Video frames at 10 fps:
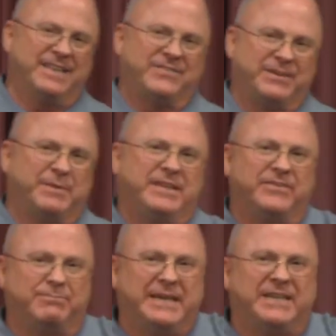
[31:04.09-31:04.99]
that some of
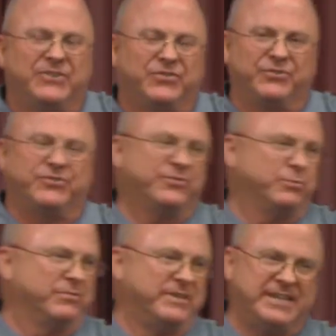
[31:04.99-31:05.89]
these mega churches
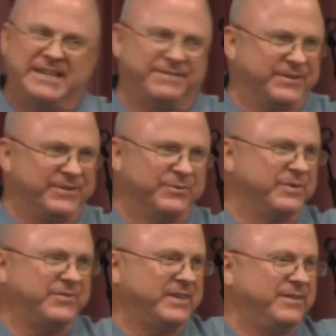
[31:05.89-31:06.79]
will never
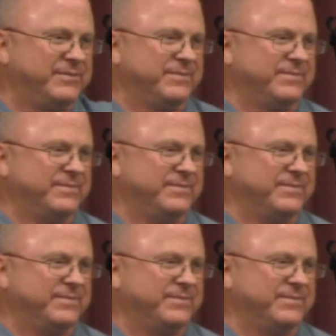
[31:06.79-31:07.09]
receive.